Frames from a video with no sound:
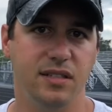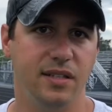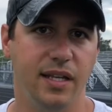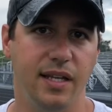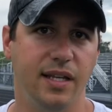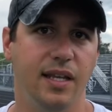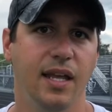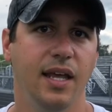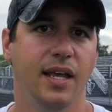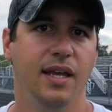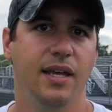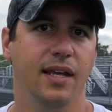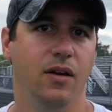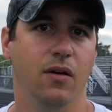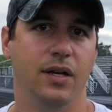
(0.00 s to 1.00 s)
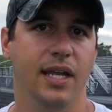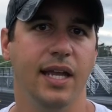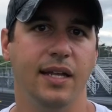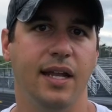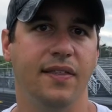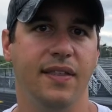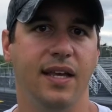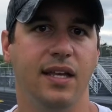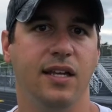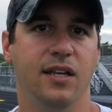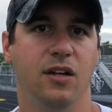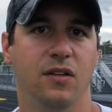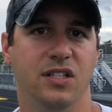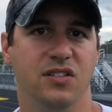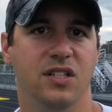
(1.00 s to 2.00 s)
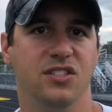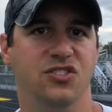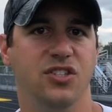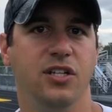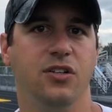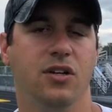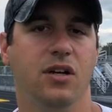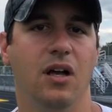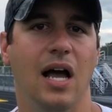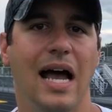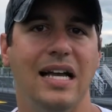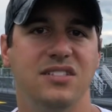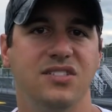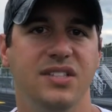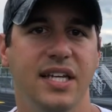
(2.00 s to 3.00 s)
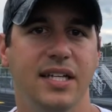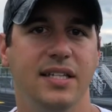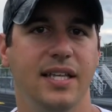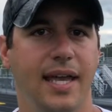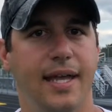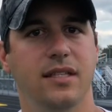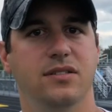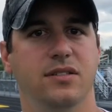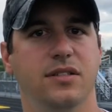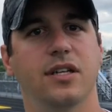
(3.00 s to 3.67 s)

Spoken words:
And again, I think, the senior class dictates,